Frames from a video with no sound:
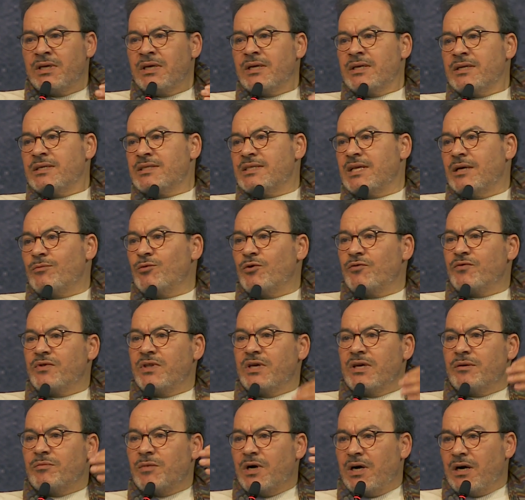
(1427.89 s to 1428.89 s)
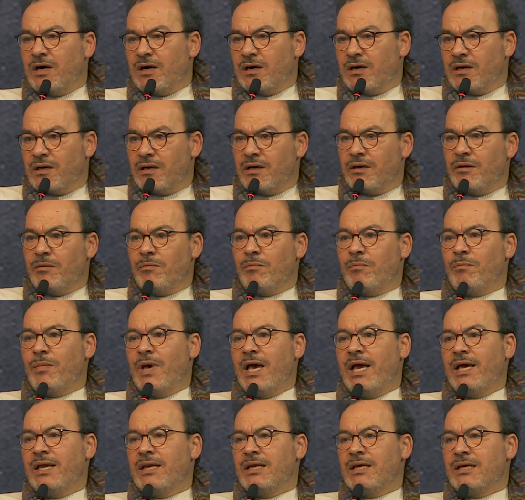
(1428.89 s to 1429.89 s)
Some of them are
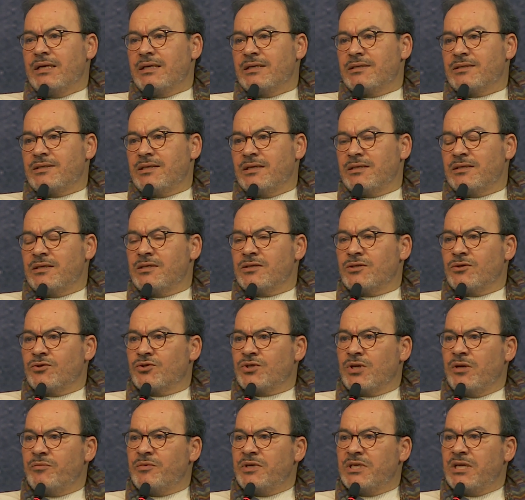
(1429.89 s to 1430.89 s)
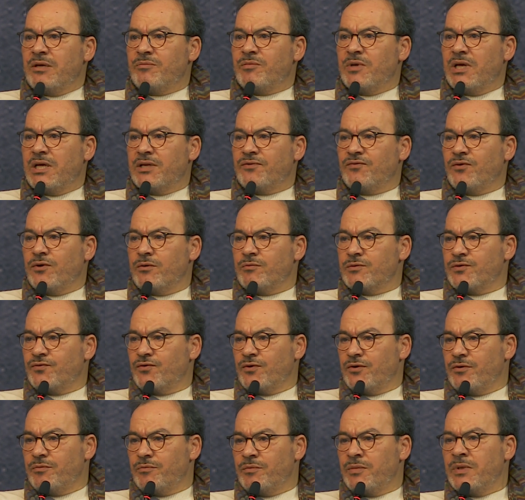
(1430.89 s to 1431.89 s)
banning certain social media platforms
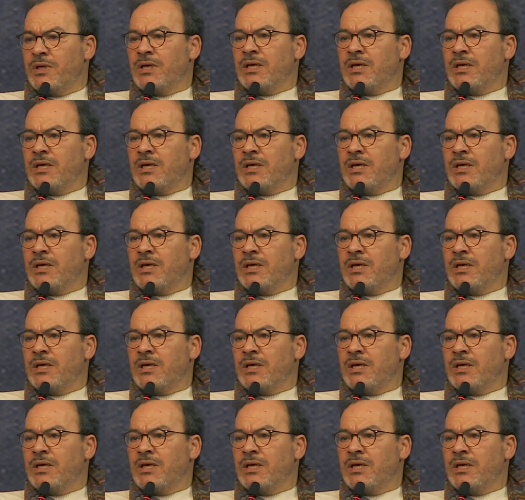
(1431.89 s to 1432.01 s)
from